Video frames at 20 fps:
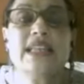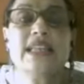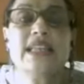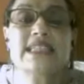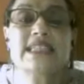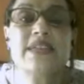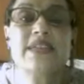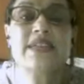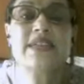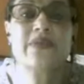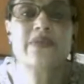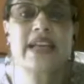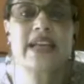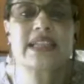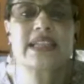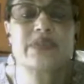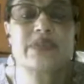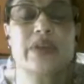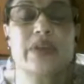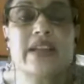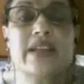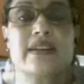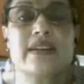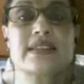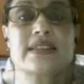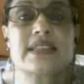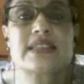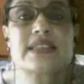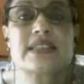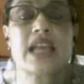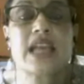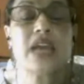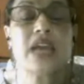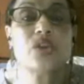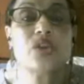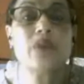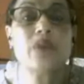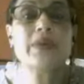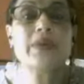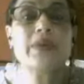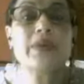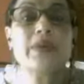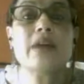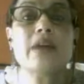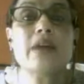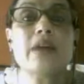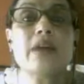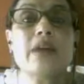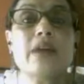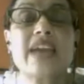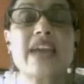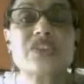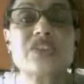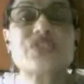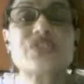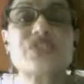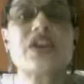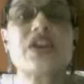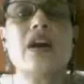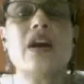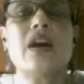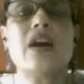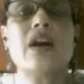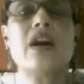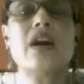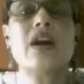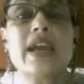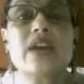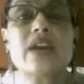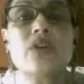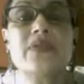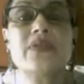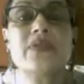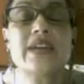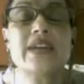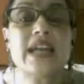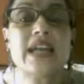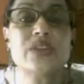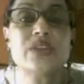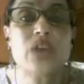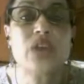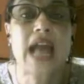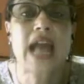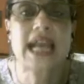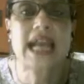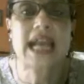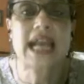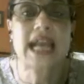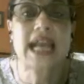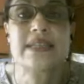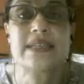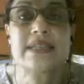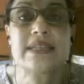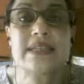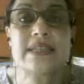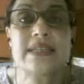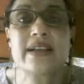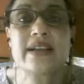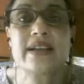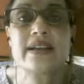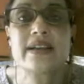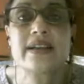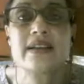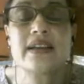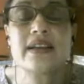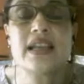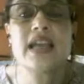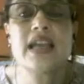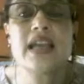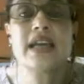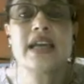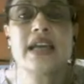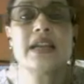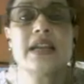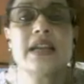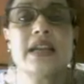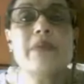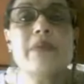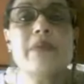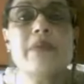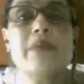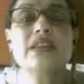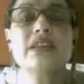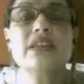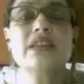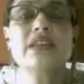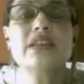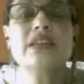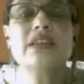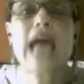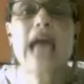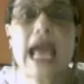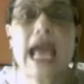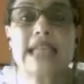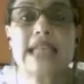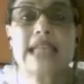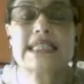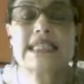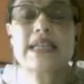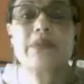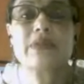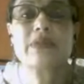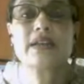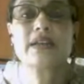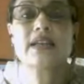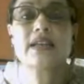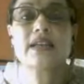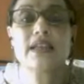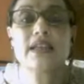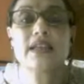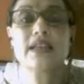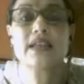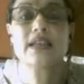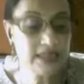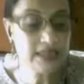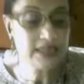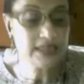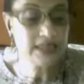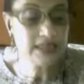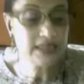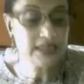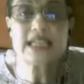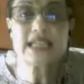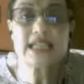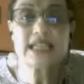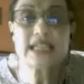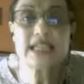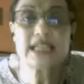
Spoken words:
these different experiences. You're becoming extra aware of it and you're accepting it. Remember the word accept. This is a